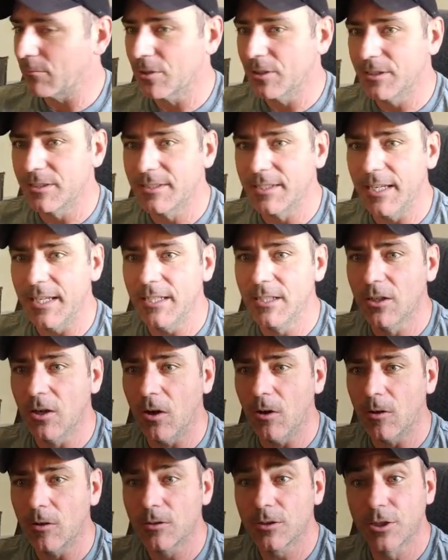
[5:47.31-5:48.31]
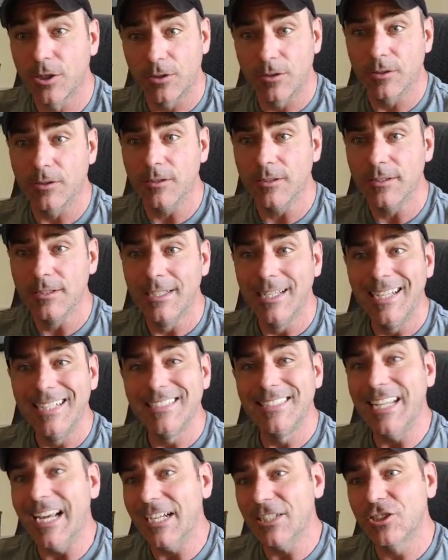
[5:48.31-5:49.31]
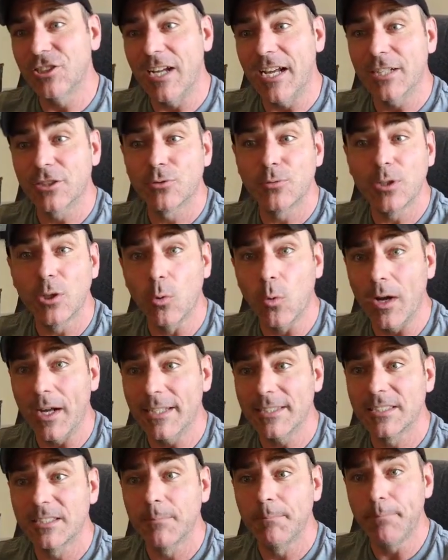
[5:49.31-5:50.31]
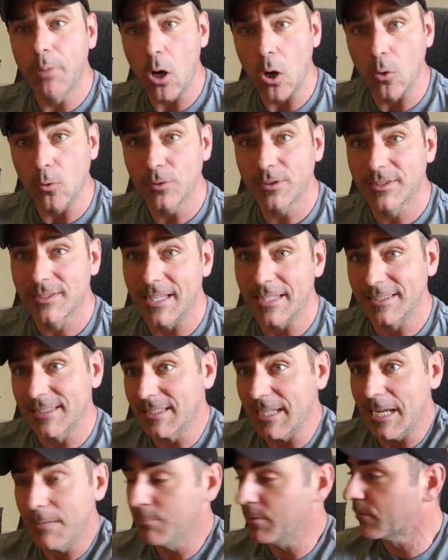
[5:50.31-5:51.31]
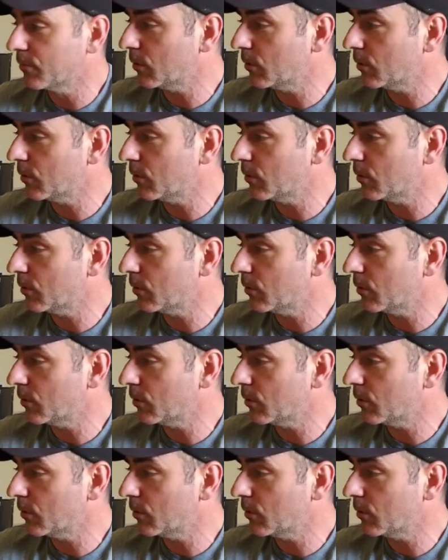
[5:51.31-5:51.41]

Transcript: We're going to say curl dash dash request post, that's the type